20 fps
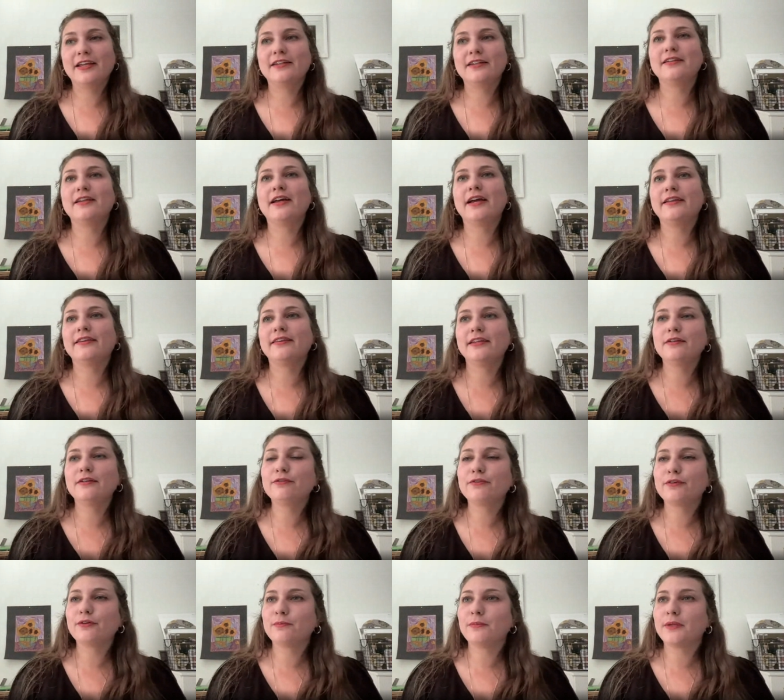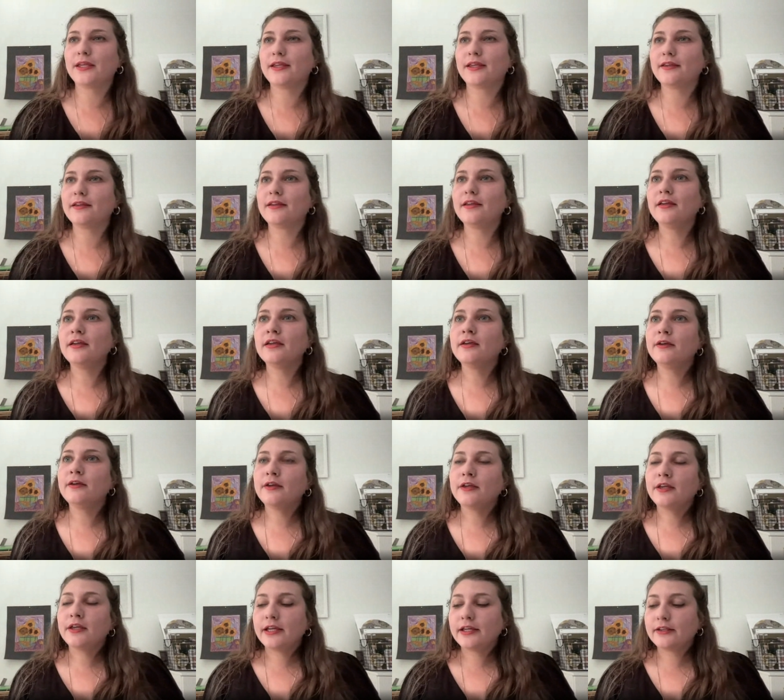and i think for me
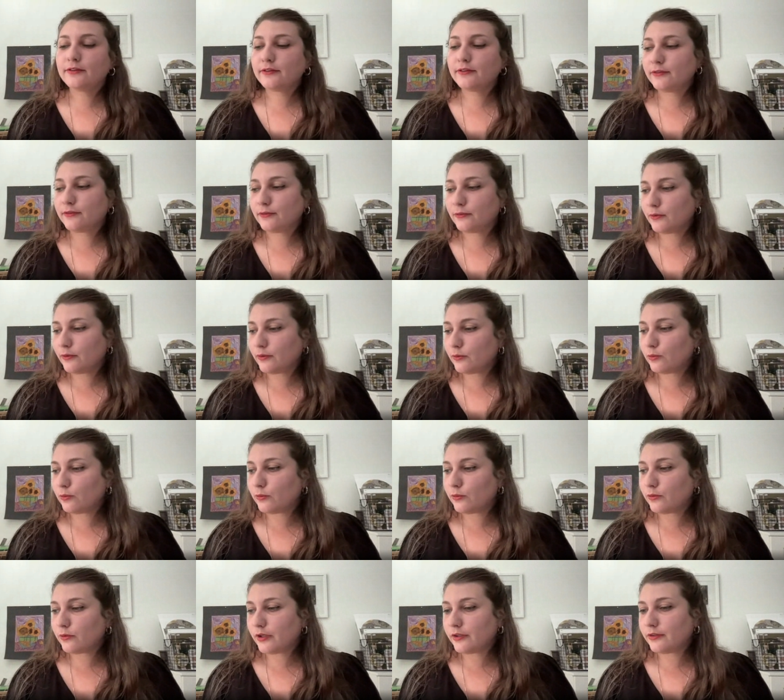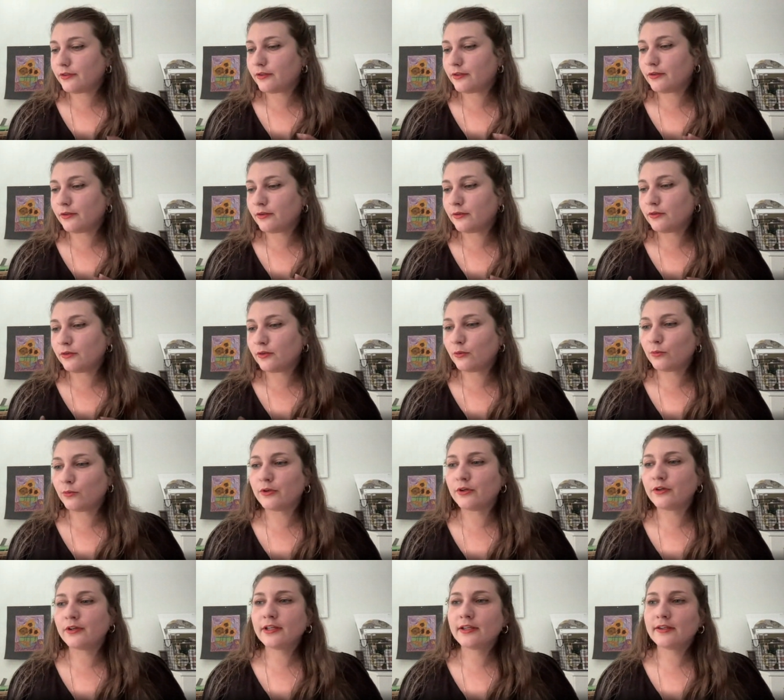it's the the
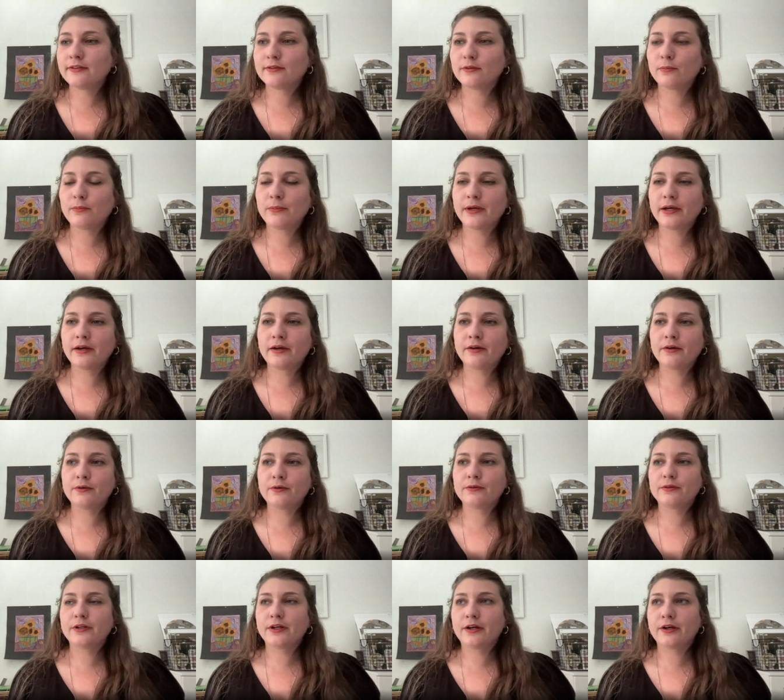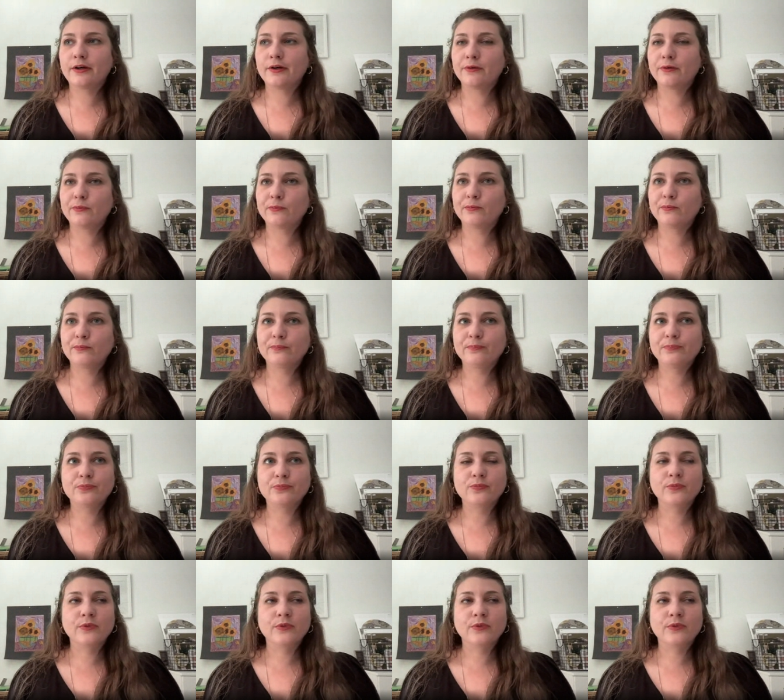work is about um